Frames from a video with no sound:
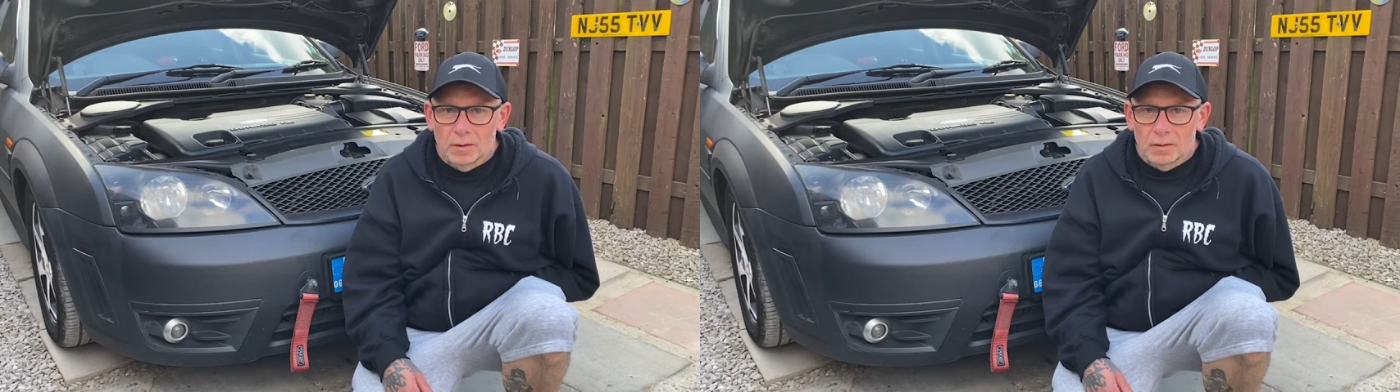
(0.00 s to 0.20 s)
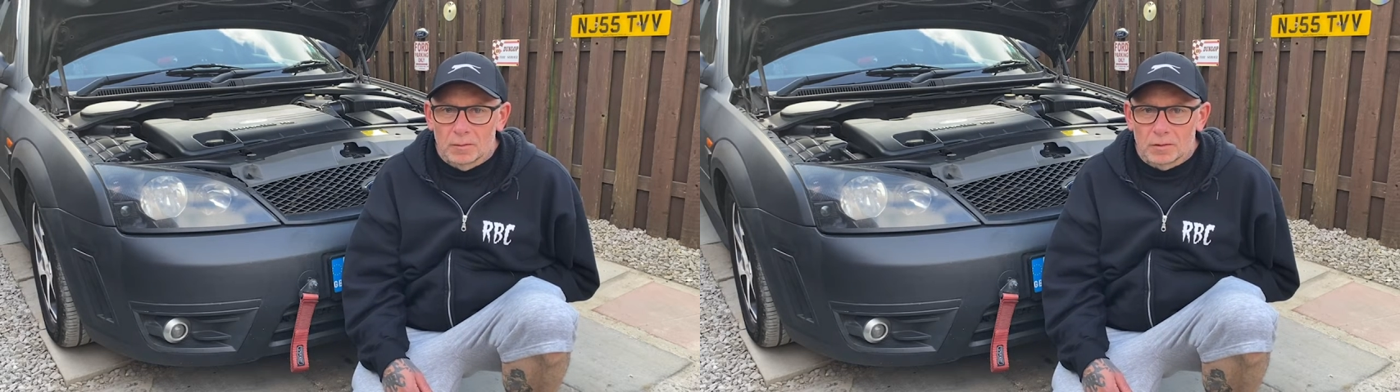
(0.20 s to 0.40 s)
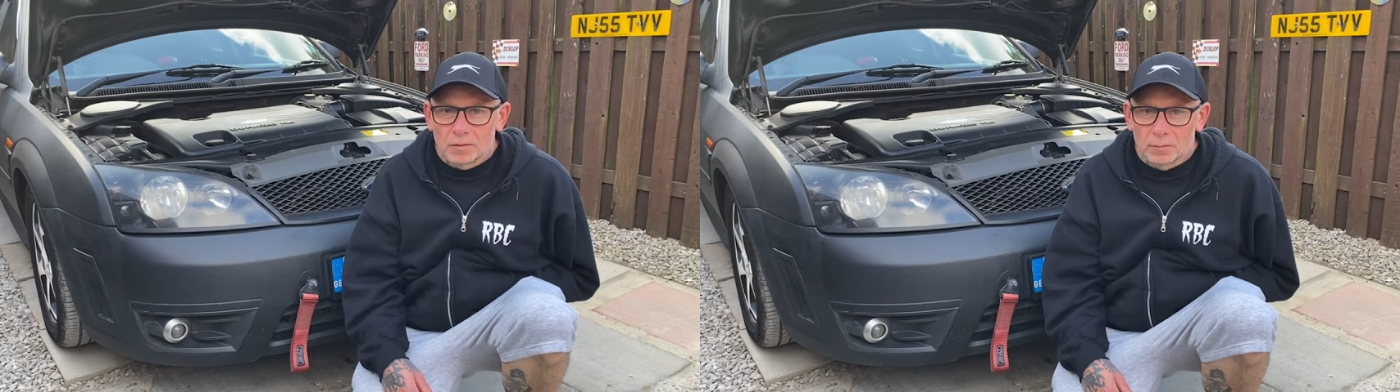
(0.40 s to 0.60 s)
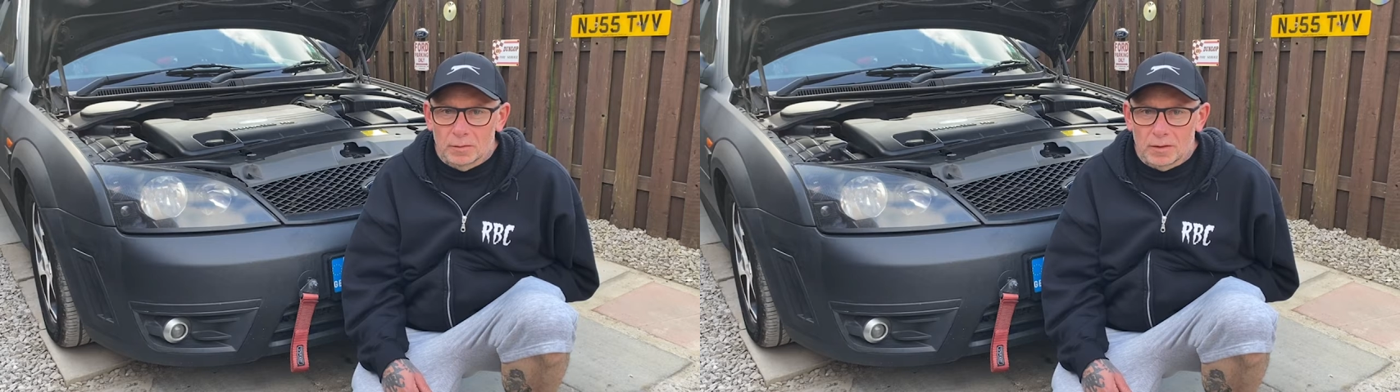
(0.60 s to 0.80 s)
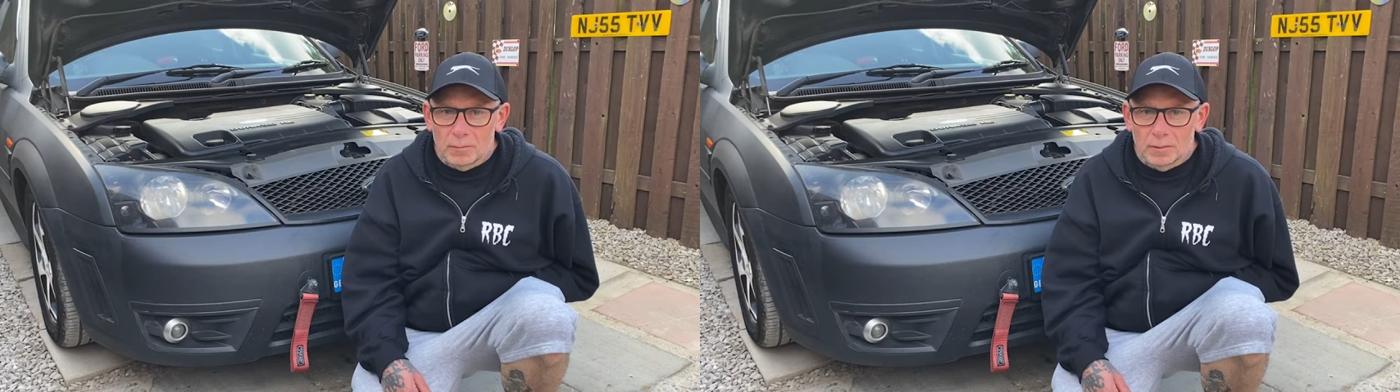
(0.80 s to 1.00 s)
which some
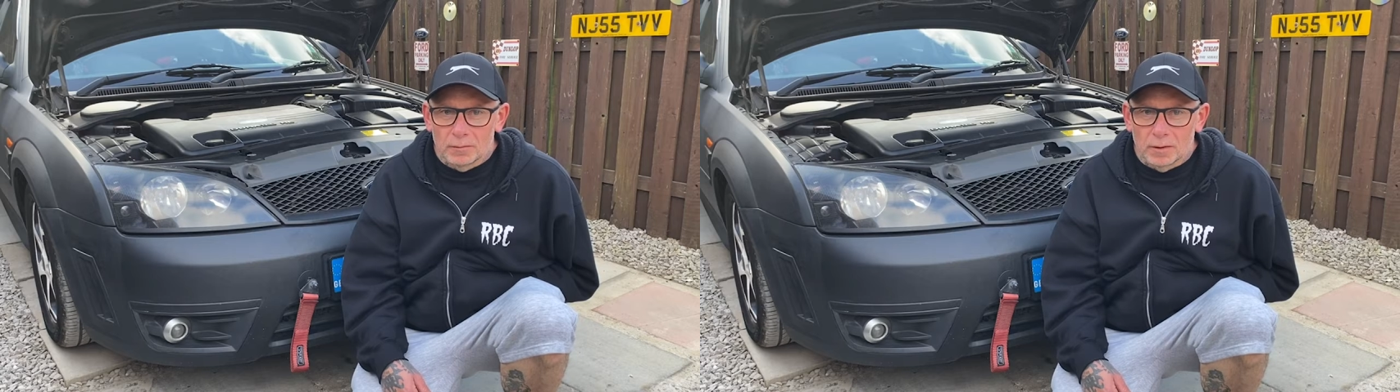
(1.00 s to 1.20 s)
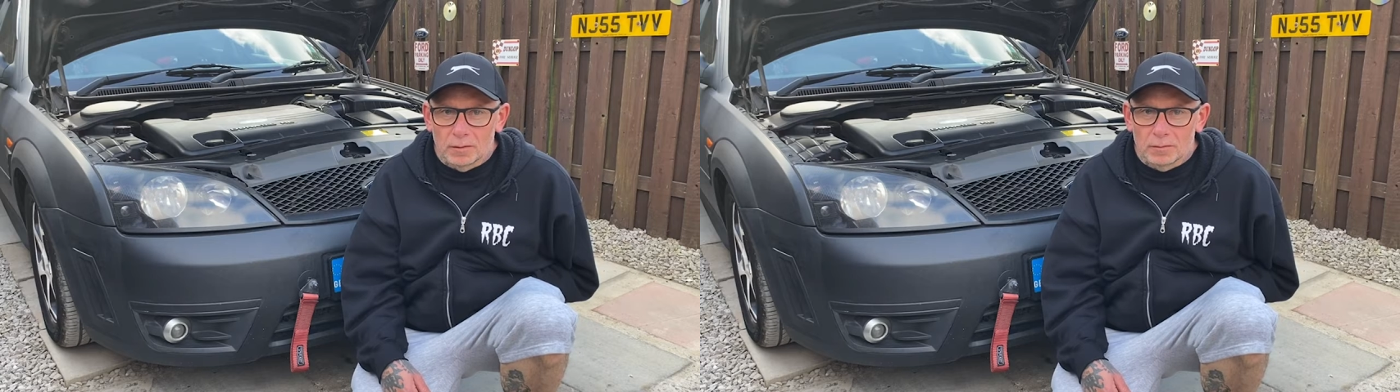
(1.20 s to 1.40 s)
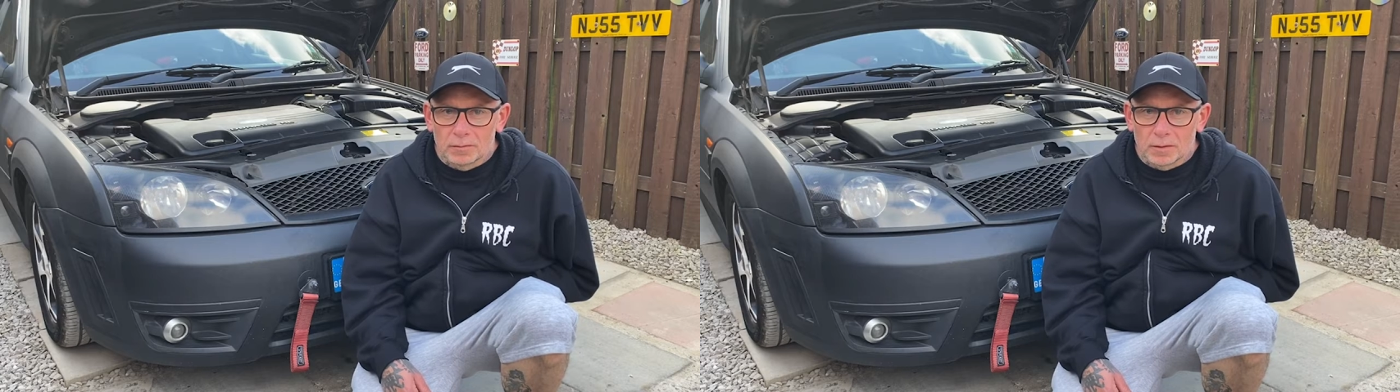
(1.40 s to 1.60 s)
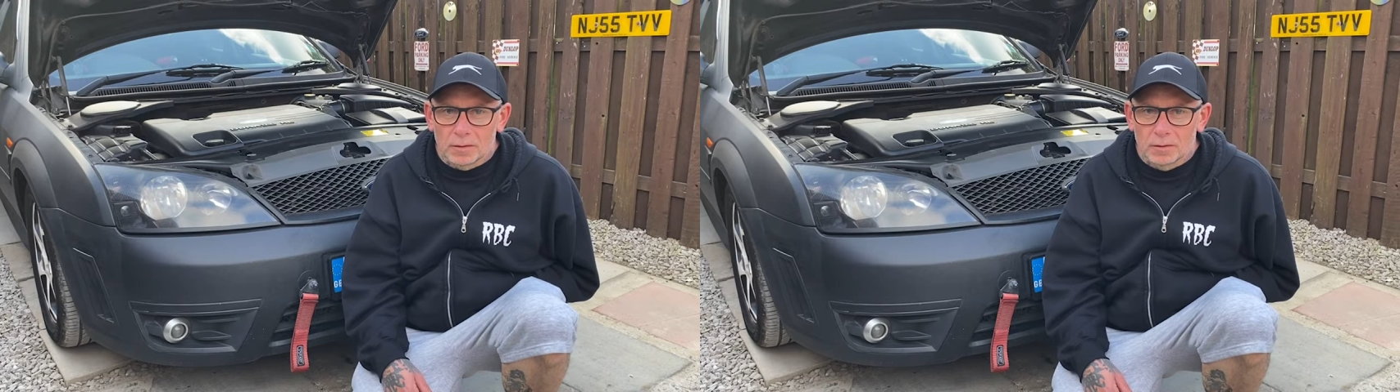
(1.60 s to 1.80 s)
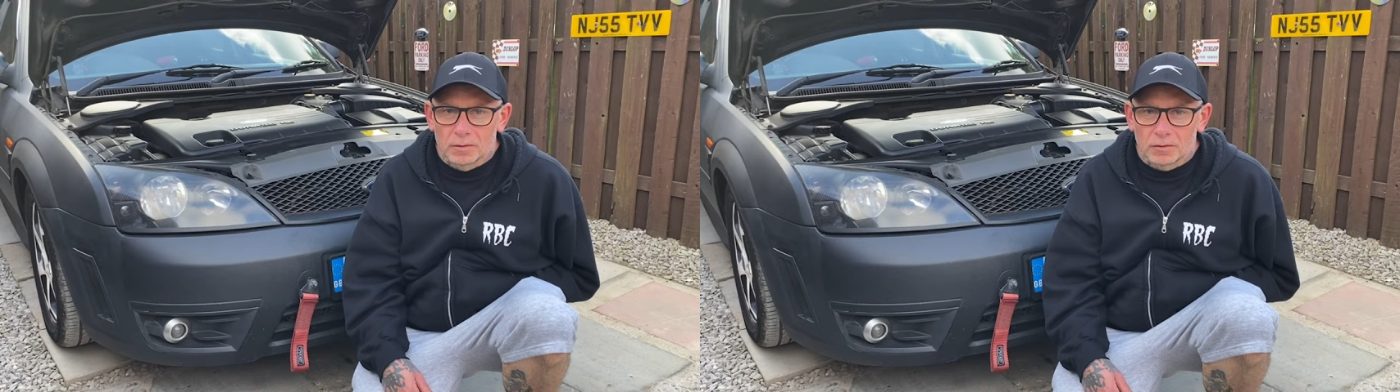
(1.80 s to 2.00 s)
of them involve
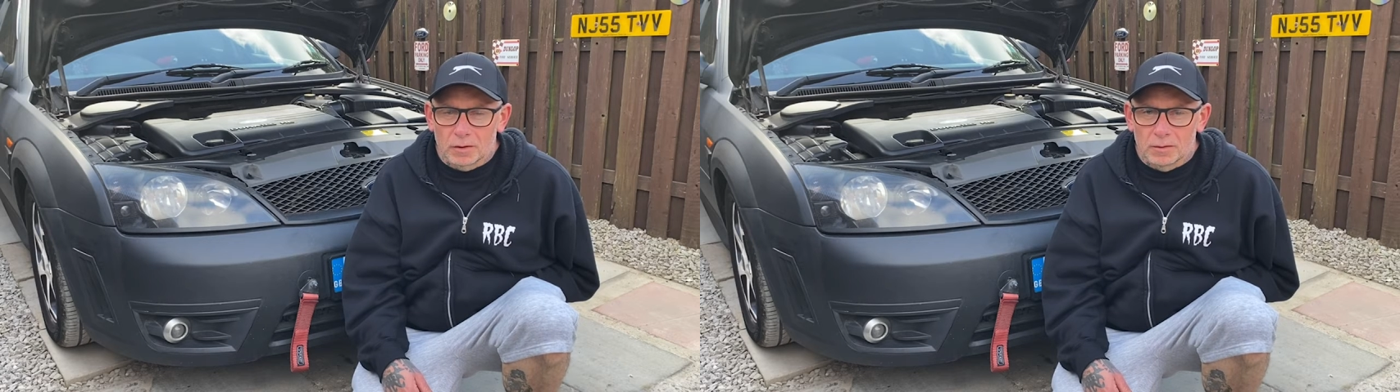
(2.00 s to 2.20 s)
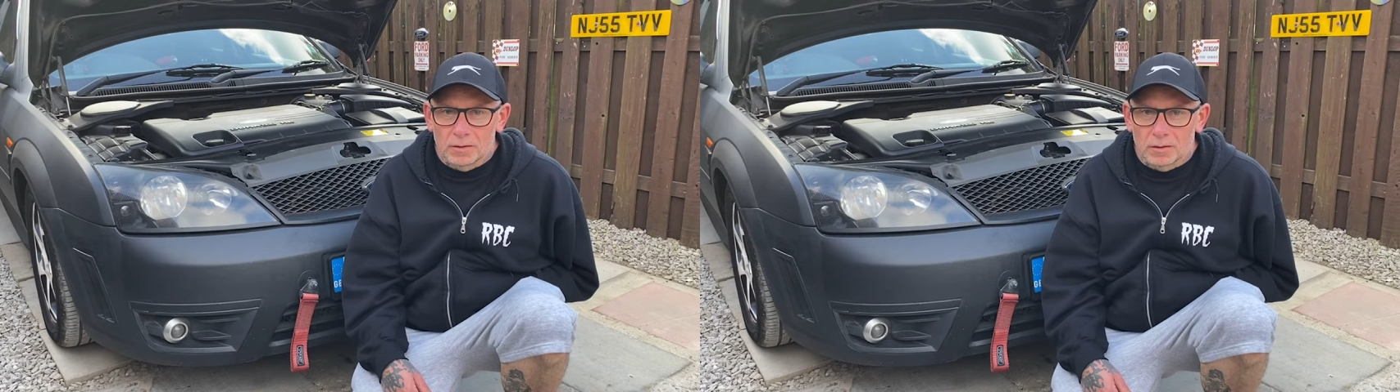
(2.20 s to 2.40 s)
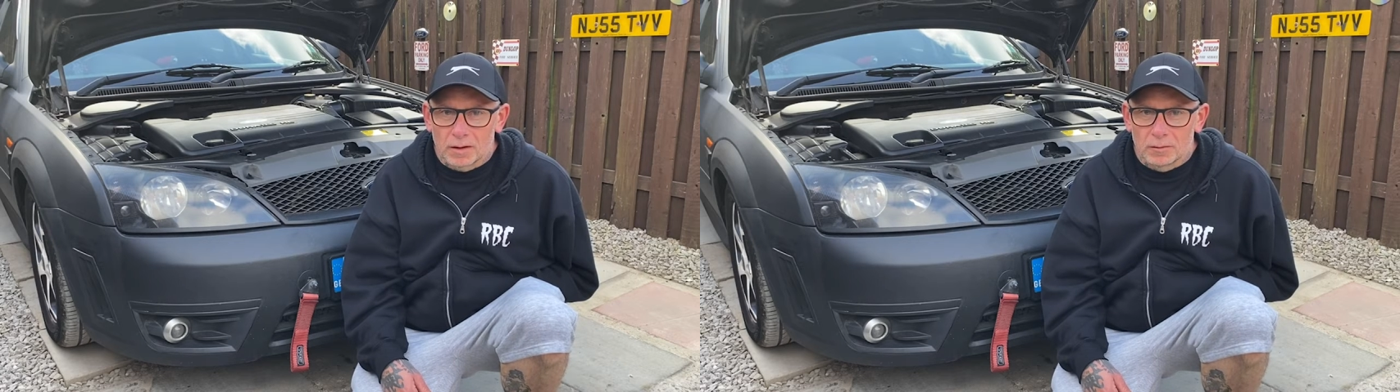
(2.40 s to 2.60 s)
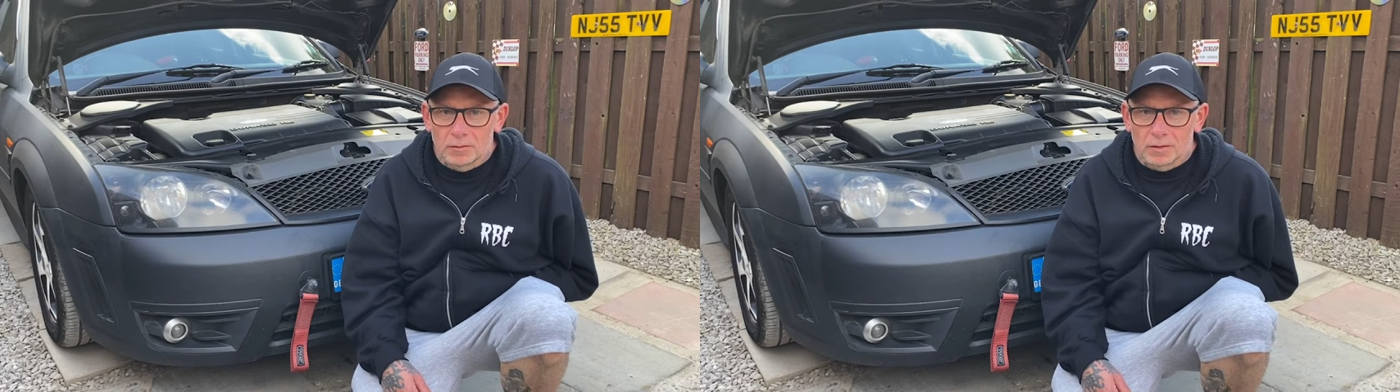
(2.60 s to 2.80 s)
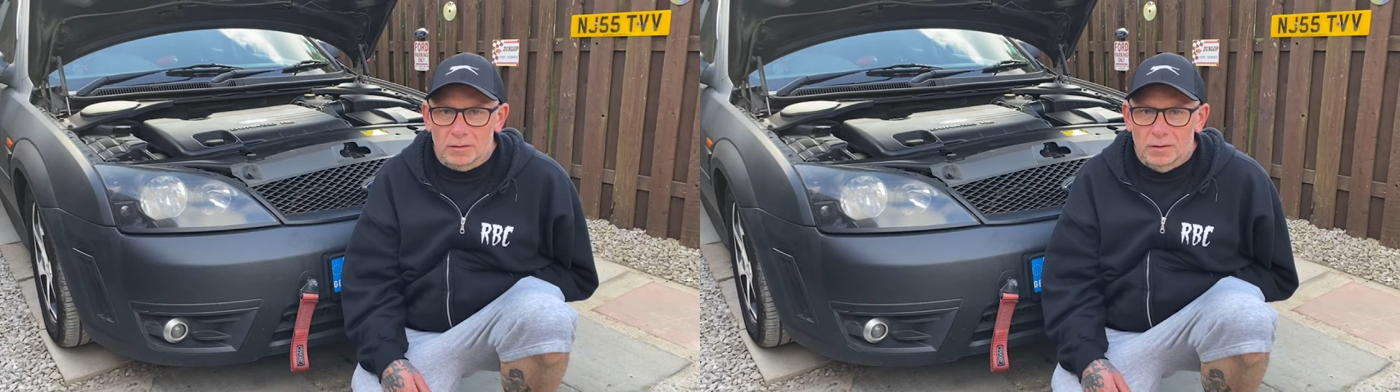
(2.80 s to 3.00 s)
showing how
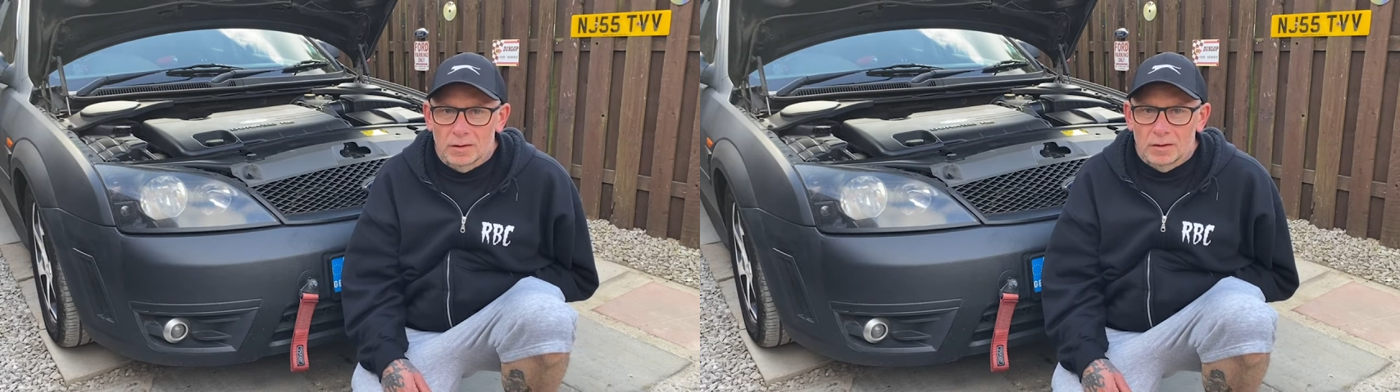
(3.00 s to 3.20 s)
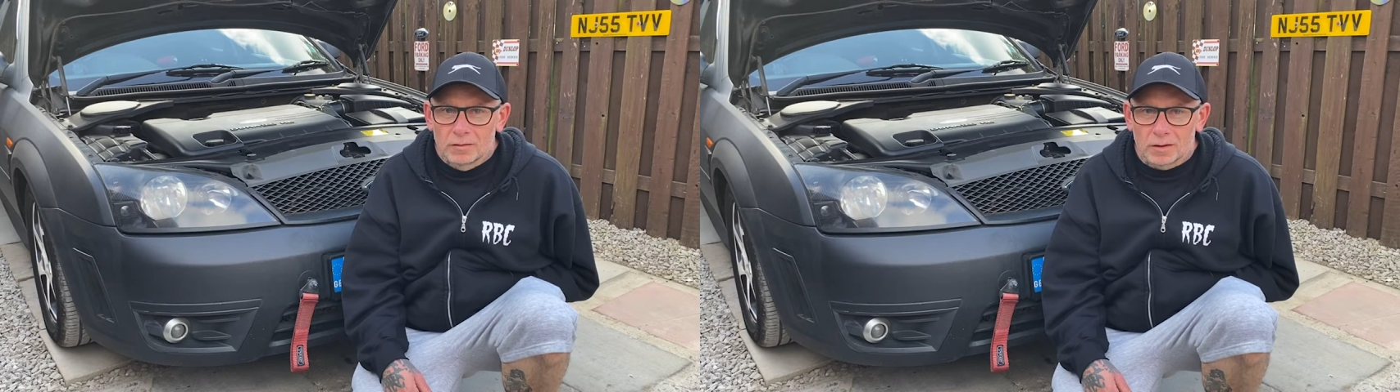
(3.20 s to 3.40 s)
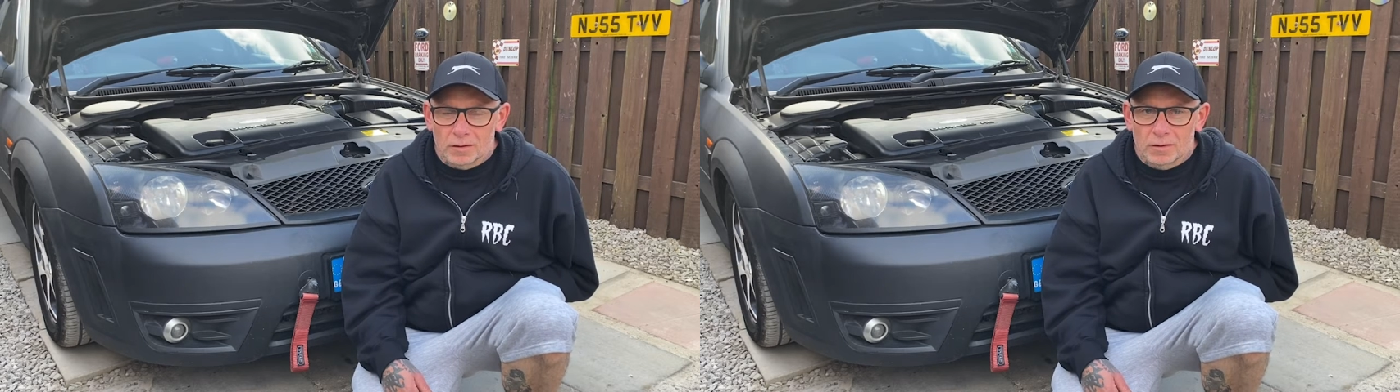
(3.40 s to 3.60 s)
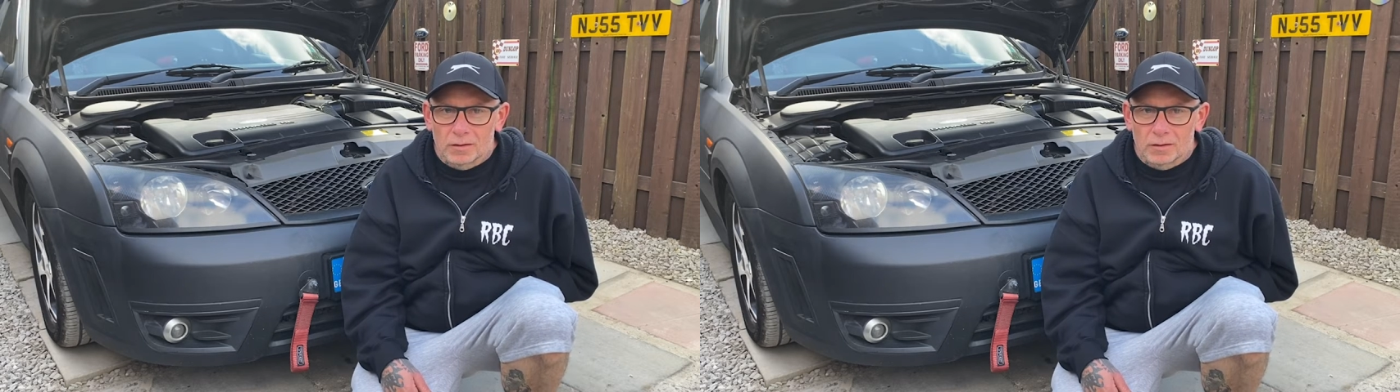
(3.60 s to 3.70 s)
to check